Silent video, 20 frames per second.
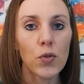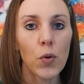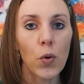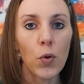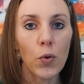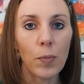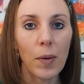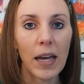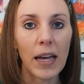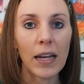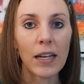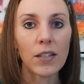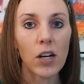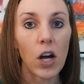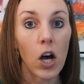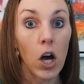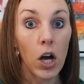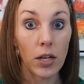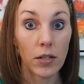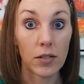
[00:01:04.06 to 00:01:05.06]
soulmate
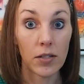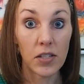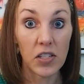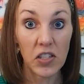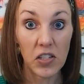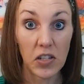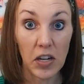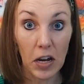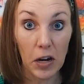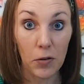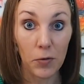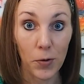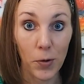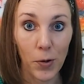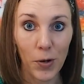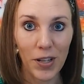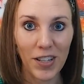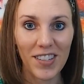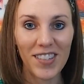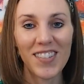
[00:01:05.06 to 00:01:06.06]
on
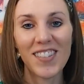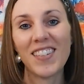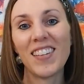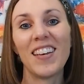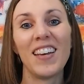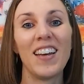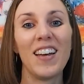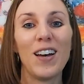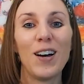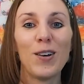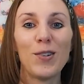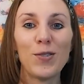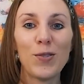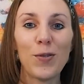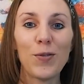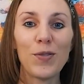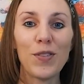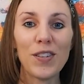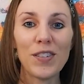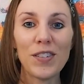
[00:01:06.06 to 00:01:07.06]
steroids.
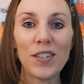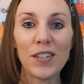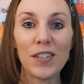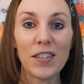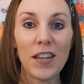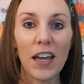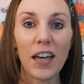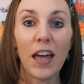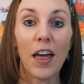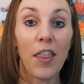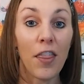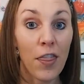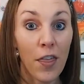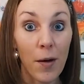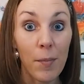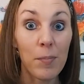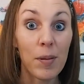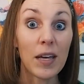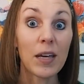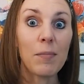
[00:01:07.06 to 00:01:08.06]
So this is like
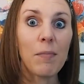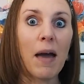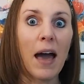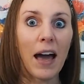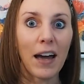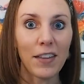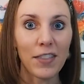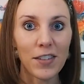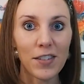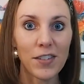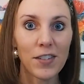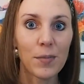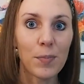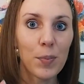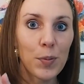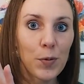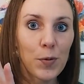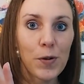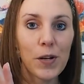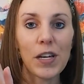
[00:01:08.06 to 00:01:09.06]
the Big Mac, the
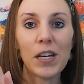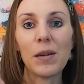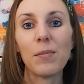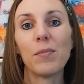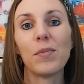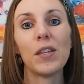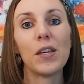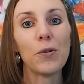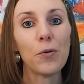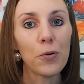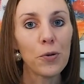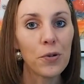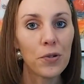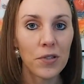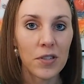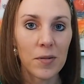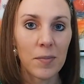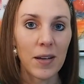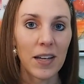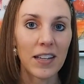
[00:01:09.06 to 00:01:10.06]
supreme, the
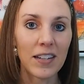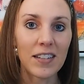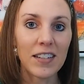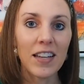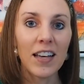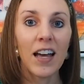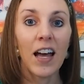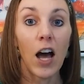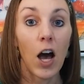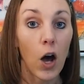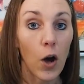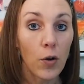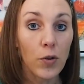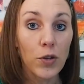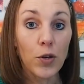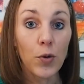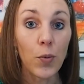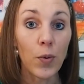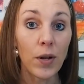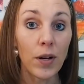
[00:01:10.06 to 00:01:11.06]
ultimate. Oh,
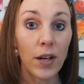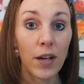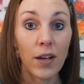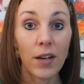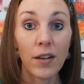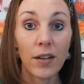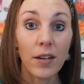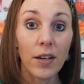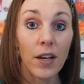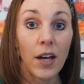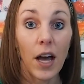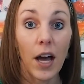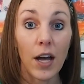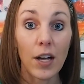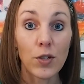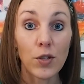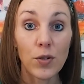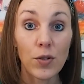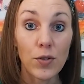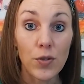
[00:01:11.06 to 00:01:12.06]
you want a
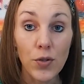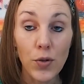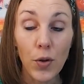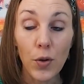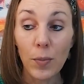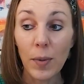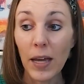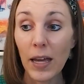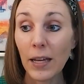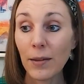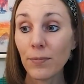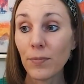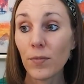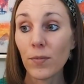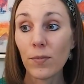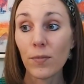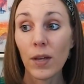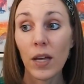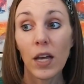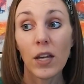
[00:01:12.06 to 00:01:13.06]
a soulmate,
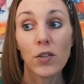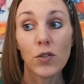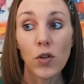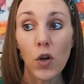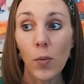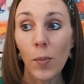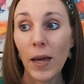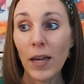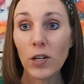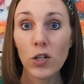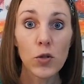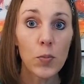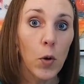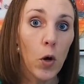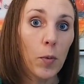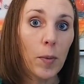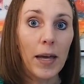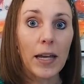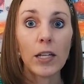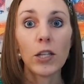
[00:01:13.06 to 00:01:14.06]
soulmate,
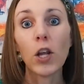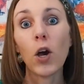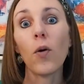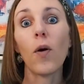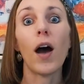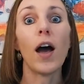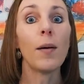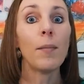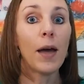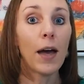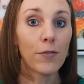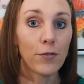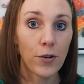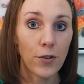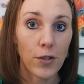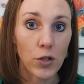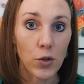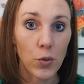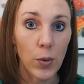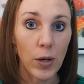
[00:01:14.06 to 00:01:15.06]
schmoulmate? No, I'm after
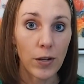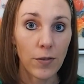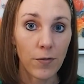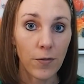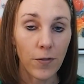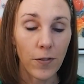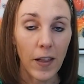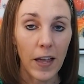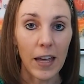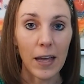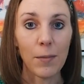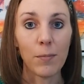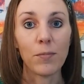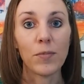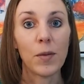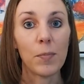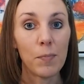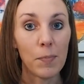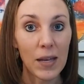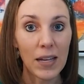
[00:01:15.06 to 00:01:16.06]
the twin flame,
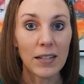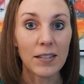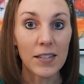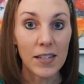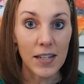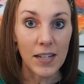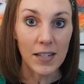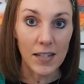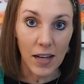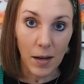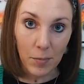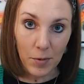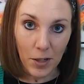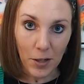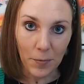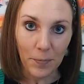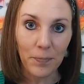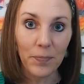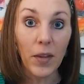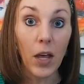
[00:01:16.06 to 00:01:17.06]
the big TW.
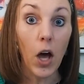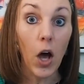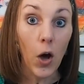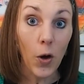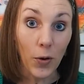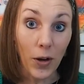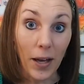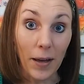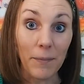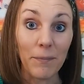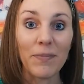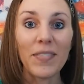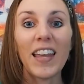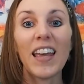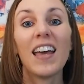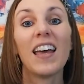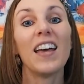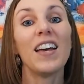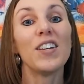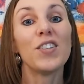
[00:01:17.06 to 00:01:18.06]
Okay,
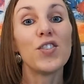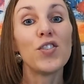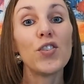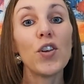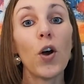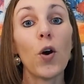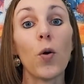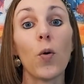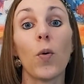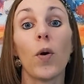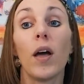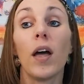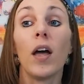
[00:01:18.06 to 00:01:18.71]
so